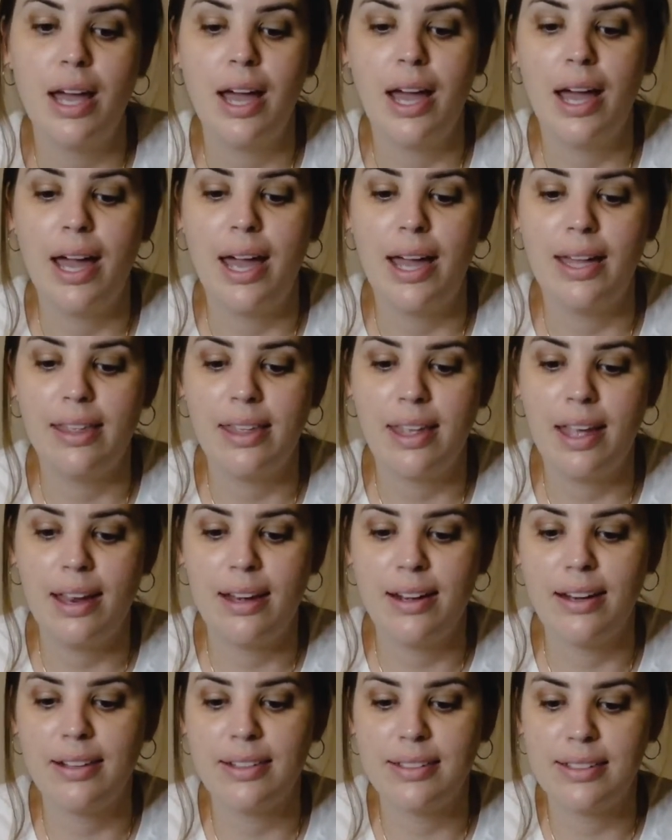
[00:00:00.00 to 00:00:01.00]
and
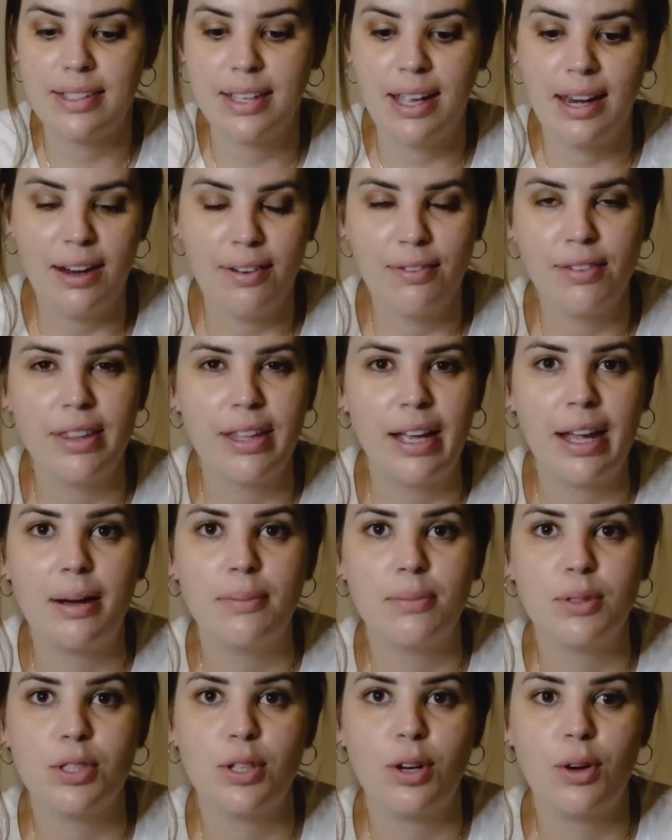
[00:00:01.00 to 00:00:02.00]
then set everything
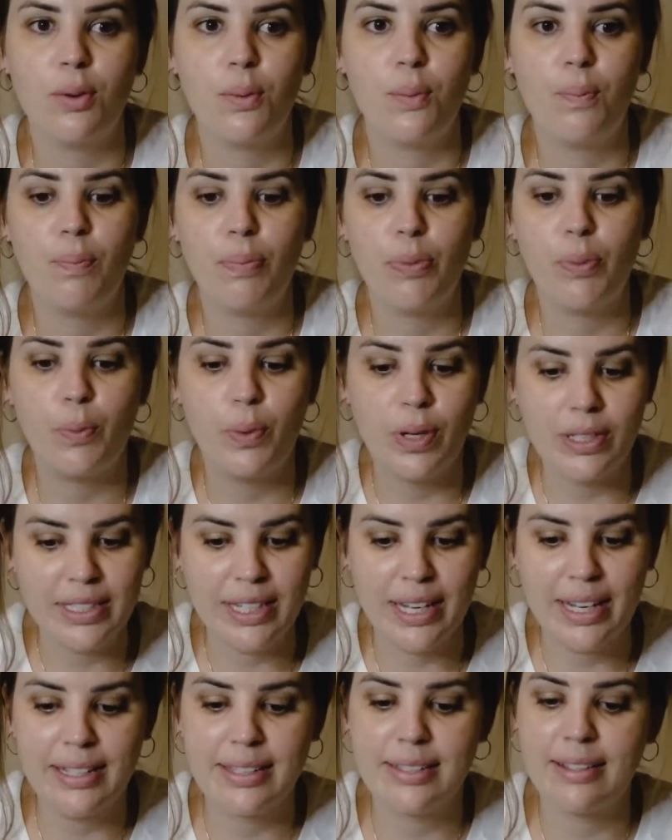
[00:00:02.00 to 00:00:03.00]
up so once I
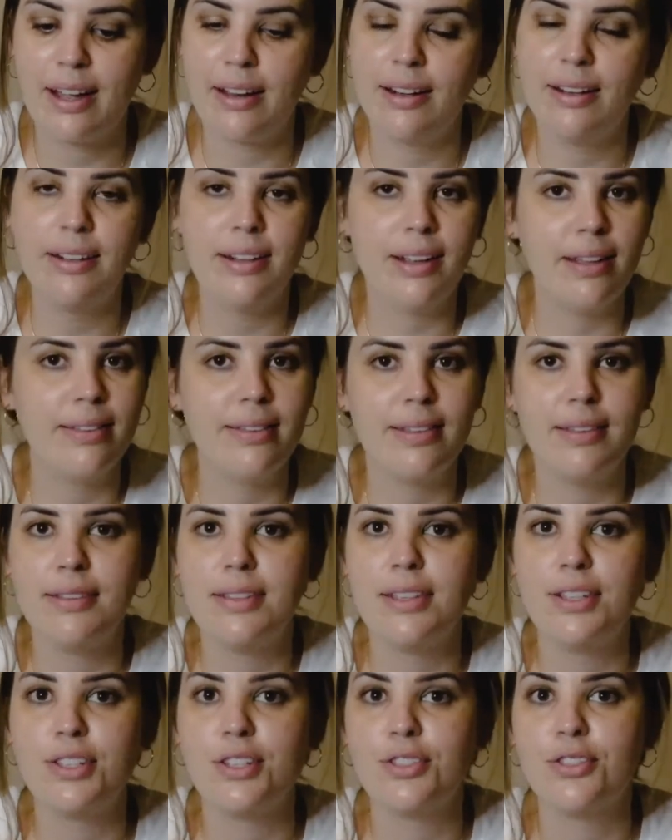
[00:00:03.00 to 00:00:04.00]
get started, it's
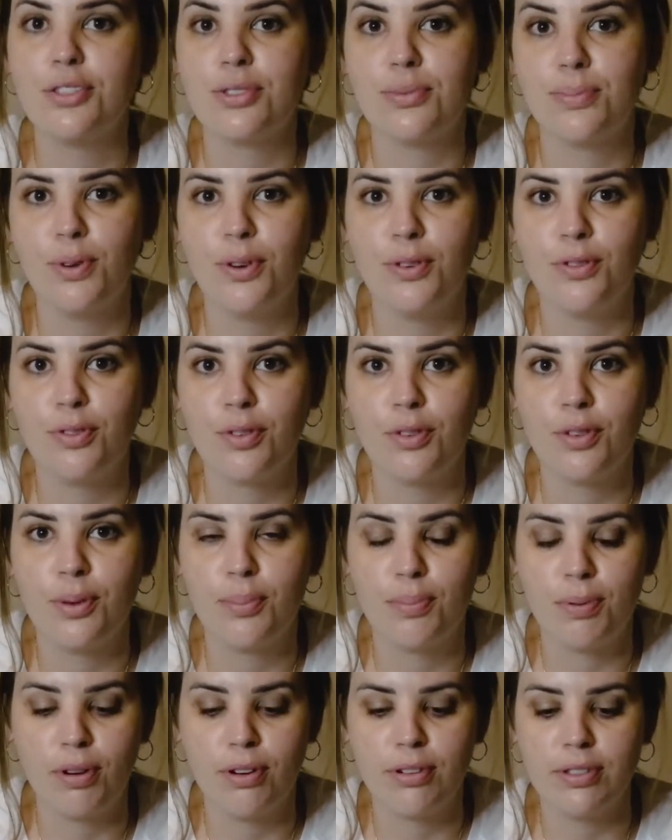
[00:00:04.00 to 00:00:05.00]
easy to just move through the
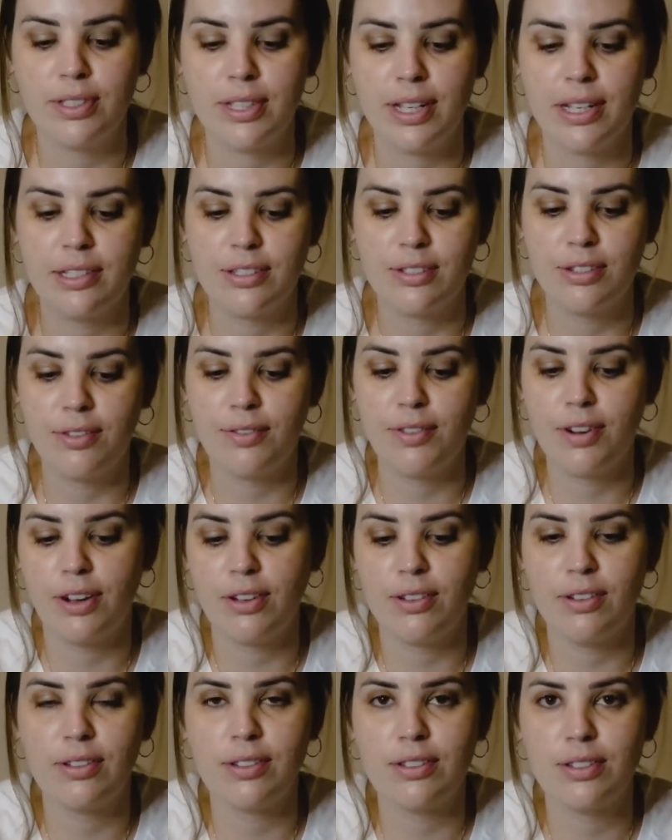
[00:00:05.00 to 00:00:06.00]
process. So I've
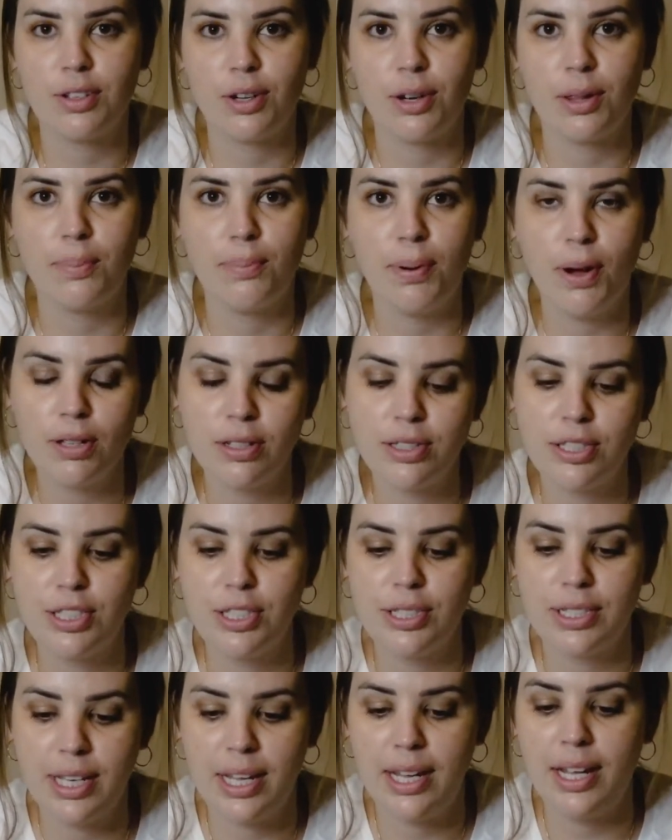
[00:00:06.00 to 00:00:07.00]
got sort of the
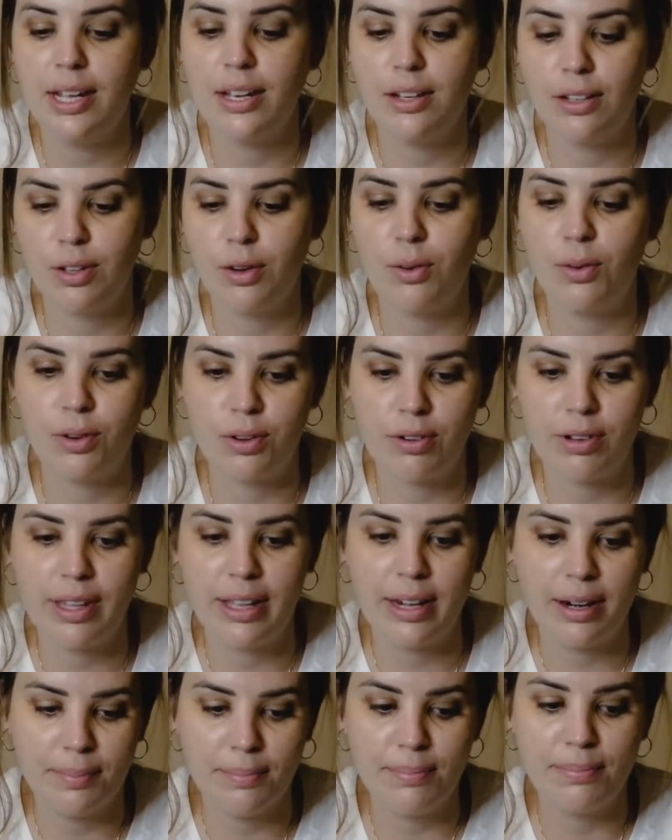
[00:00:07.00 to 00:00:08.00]
polishes here in the order
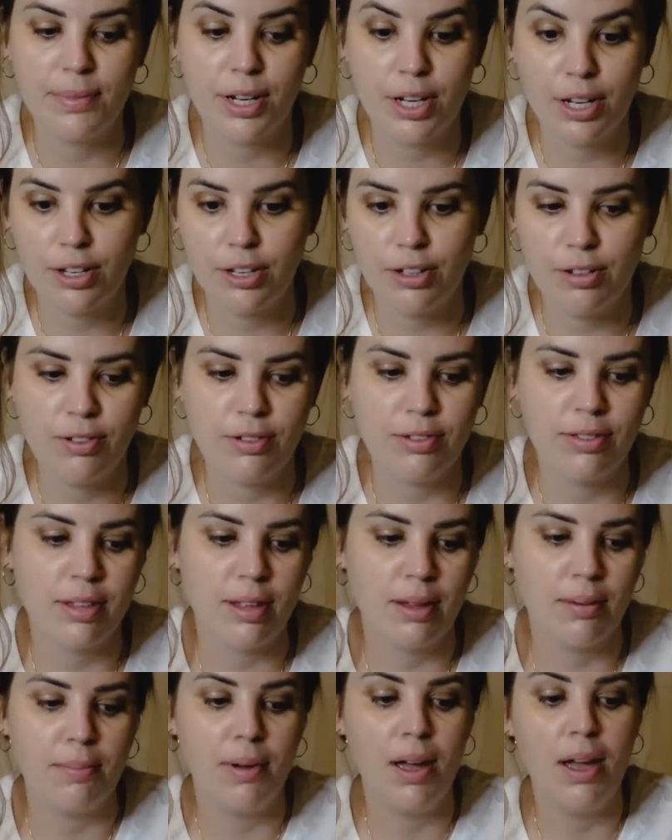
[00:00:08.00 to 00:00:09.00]
that I'm going to use
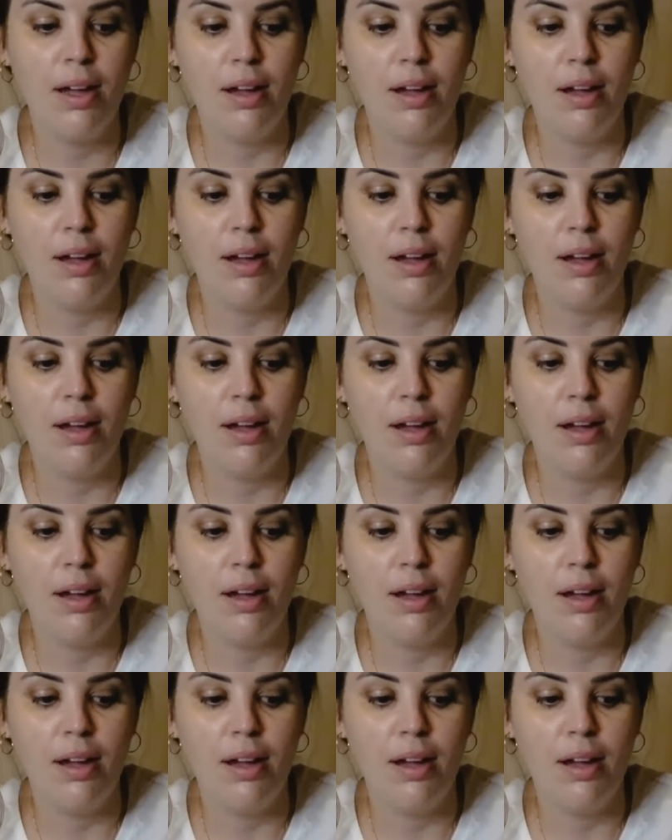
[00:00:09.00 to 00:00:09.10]
them.